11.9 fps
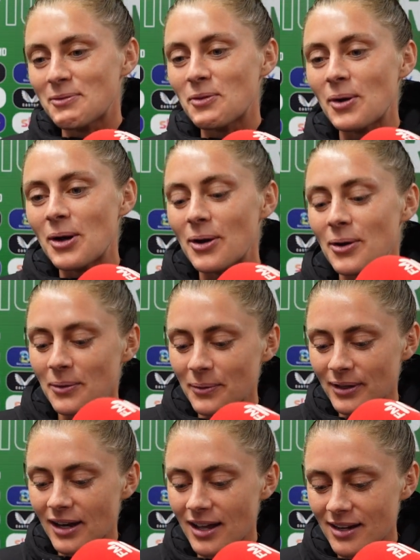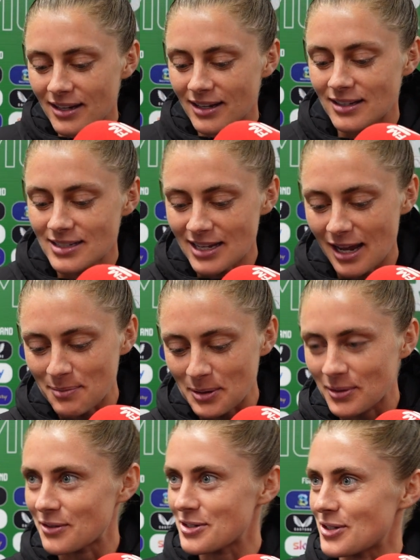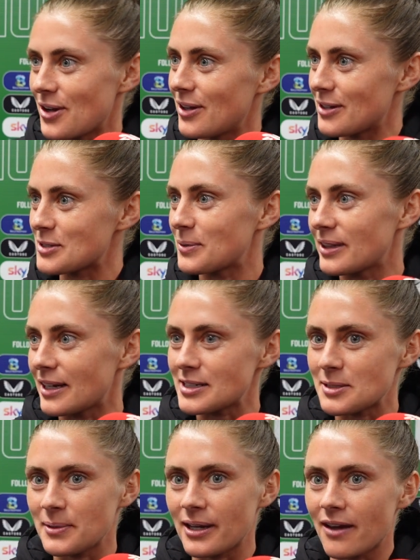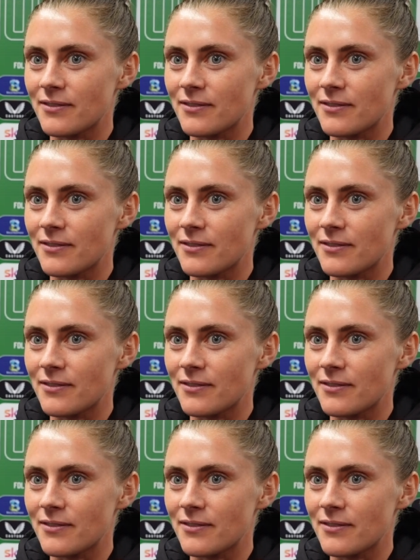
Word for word: Well, we're not as happy with the result as we'd like to be,